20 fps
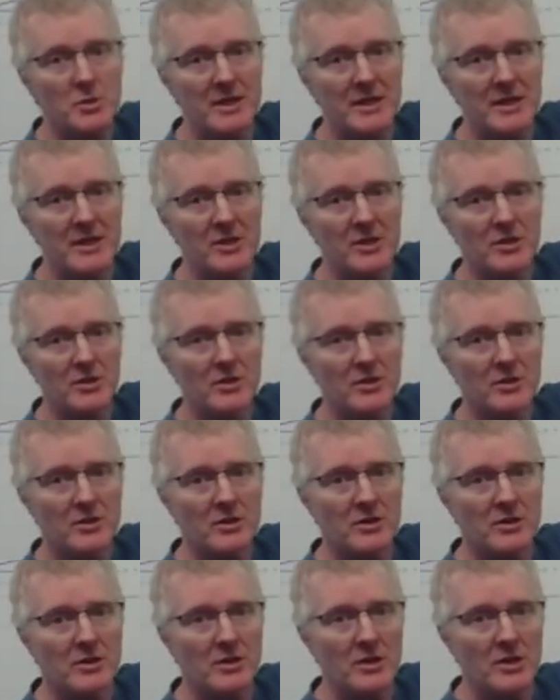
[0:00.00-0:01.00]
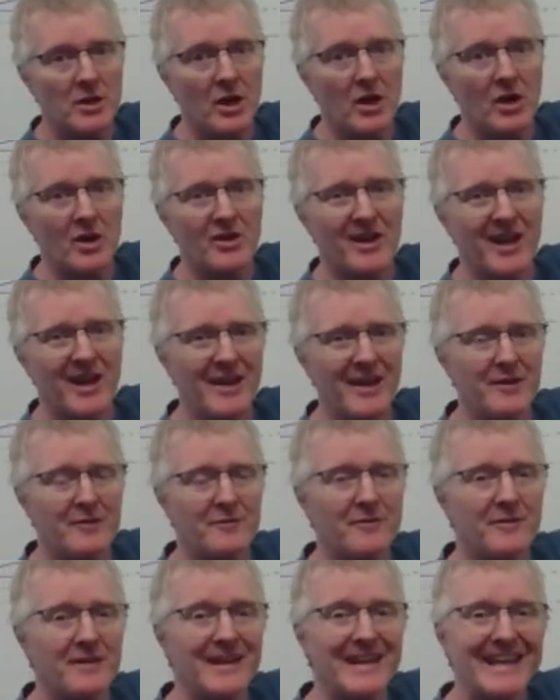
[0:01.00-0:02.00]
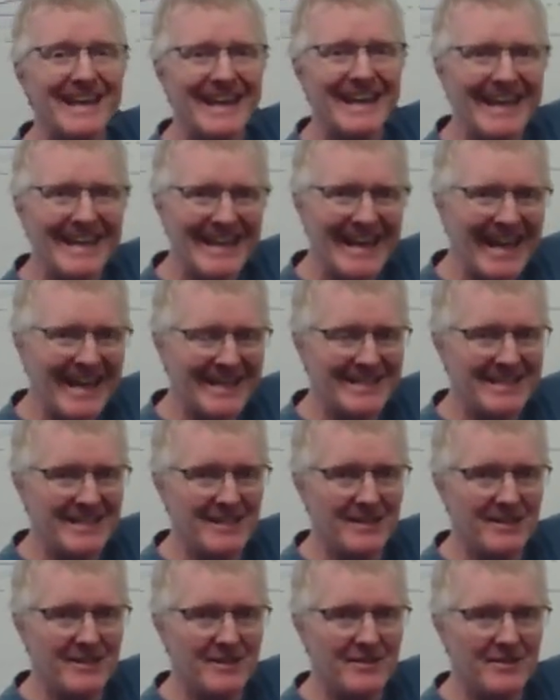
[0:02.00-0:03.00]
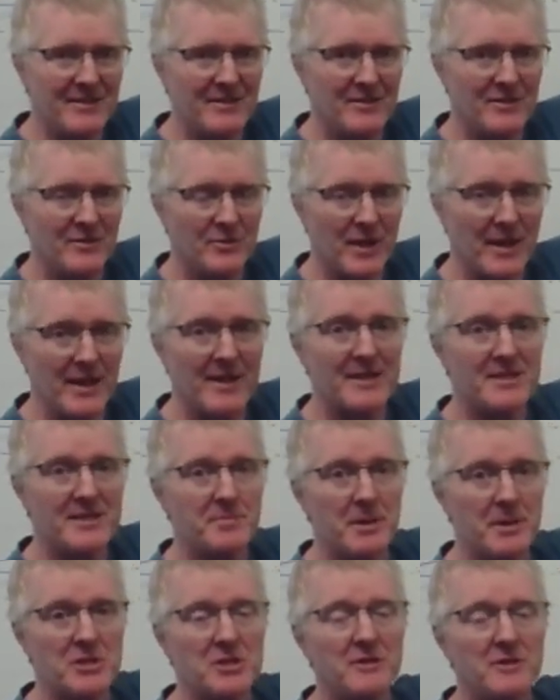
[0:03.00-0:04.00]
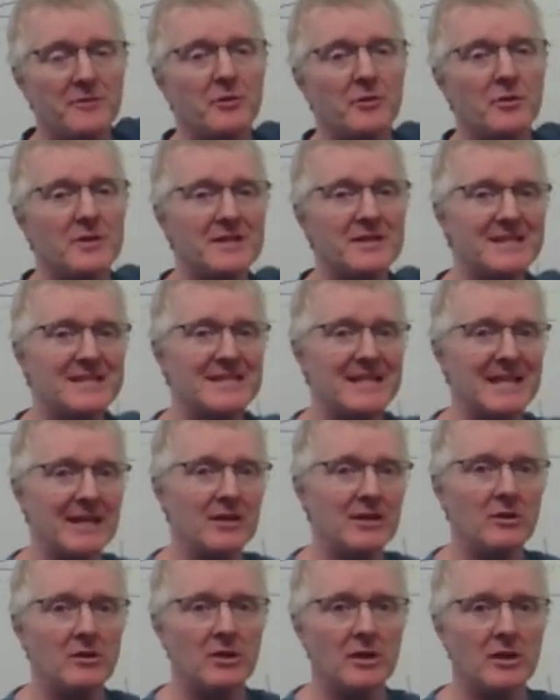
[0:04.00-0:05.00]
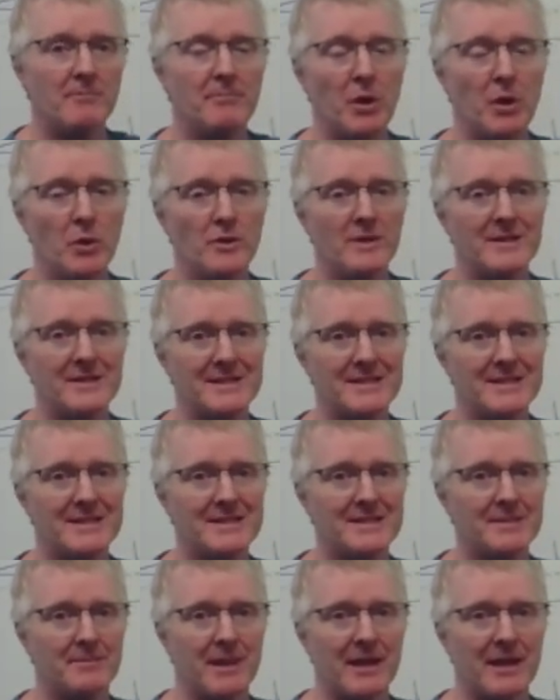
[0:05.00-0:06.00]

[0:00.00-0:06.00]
here are kind of connected, right? Especially for a single component system